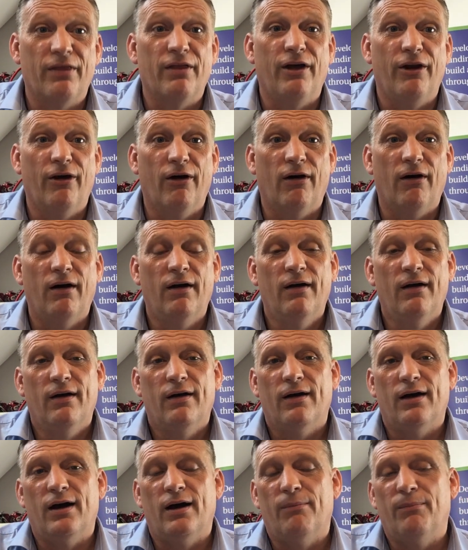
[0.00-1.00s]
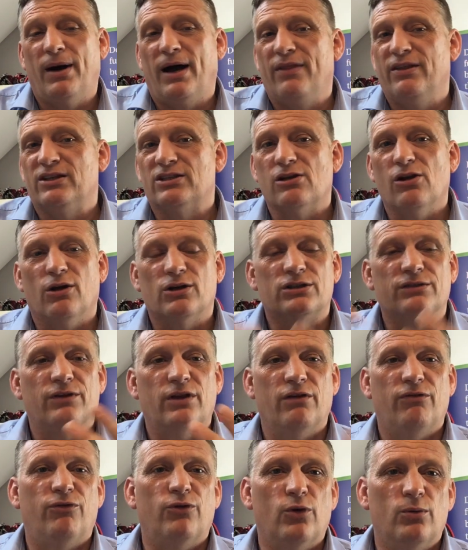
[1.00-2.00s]
They're not. And there's lots of
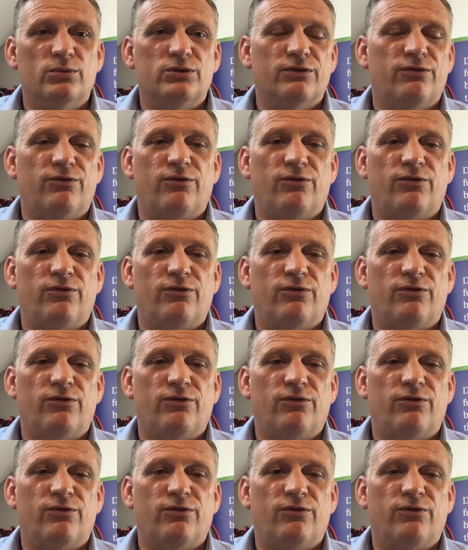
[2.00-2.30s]
other forms of